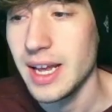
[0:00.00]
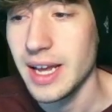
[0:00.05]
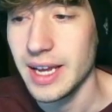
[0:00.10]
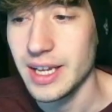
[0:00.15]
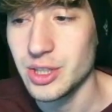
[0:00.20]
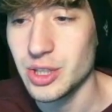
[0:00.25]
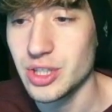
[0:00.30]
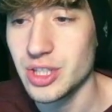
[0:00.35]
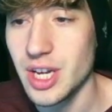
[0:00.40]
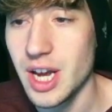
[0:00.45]
it
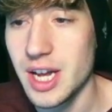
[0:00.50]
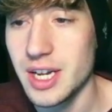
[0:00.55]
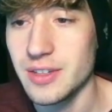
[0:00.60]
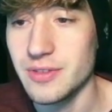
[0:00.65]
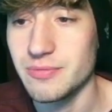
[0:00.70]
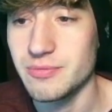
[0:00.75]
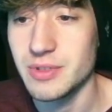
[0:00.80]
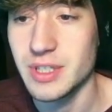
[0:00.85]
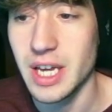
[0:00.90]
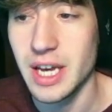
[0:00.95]
just kind
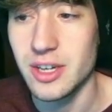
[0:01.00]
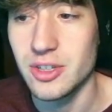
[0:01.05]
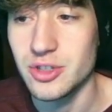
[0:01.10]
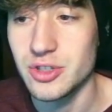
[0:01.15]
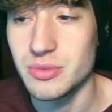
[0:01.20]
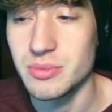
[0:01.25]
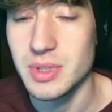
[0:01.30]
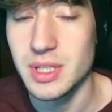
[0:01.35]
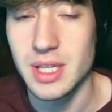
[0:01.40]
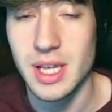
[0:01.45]
of tells
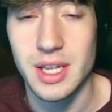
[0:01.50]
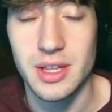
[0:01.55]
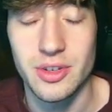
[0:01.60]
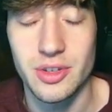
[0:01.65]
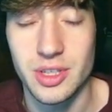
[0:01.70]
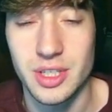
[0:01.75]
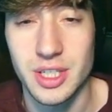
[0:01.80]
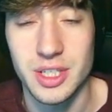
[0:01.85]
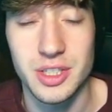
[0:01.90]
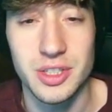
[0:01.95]
me that they're
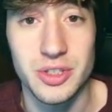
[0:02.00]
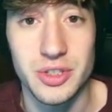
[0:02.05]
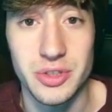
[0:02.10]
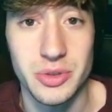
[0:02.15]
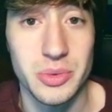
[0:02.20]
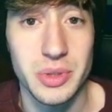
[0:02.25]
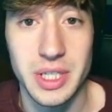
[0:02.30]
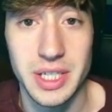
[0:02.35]
going to do it